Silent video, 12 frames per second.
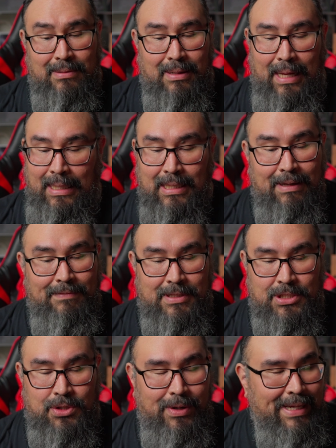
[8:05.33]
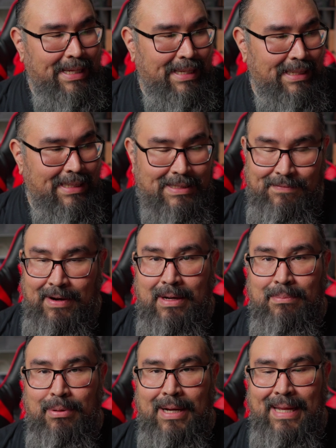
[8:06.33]
I love the screen. It's very
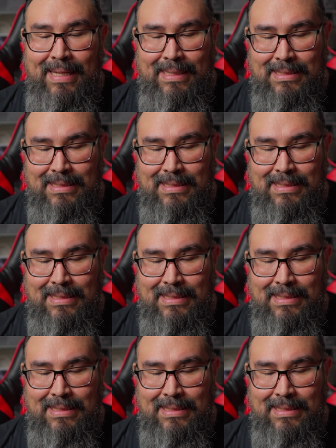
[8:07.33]
bright.